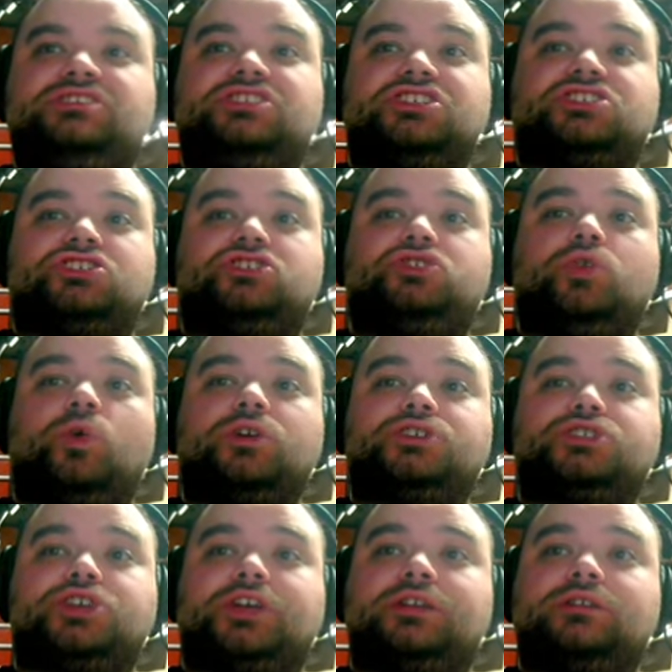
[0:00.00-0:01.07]

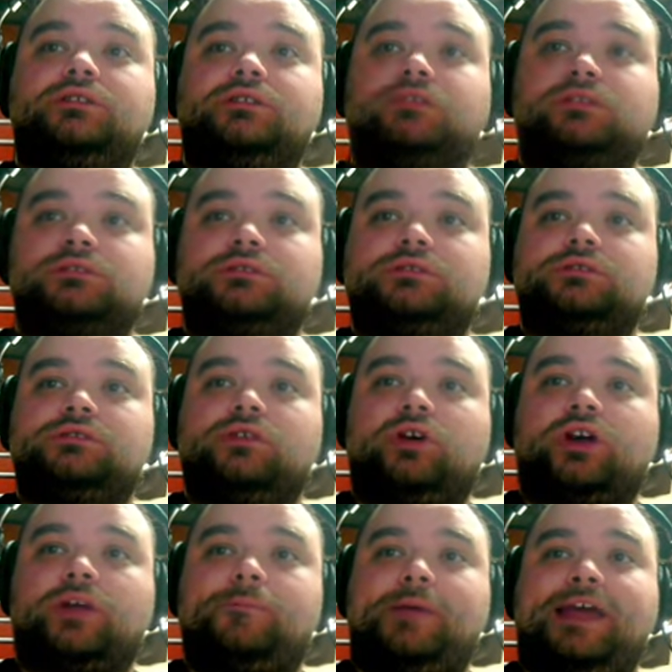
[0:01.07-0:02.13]
Distortion
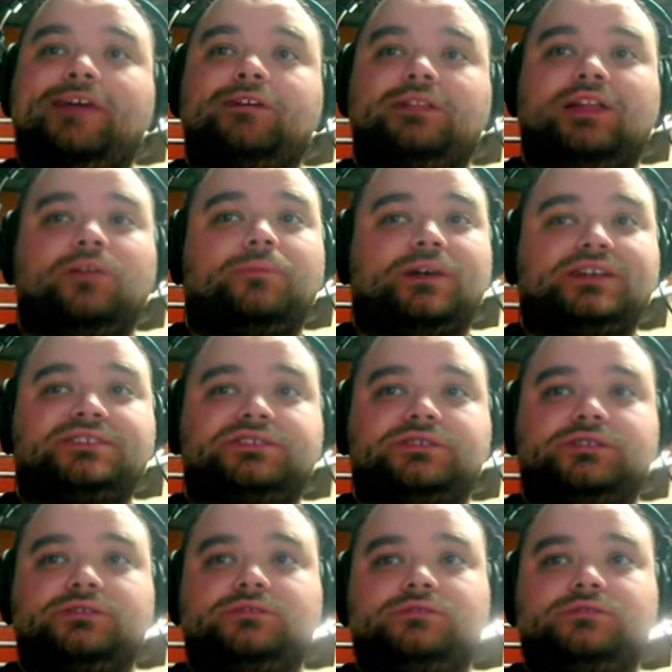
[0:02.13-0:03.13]
on a parallel bus.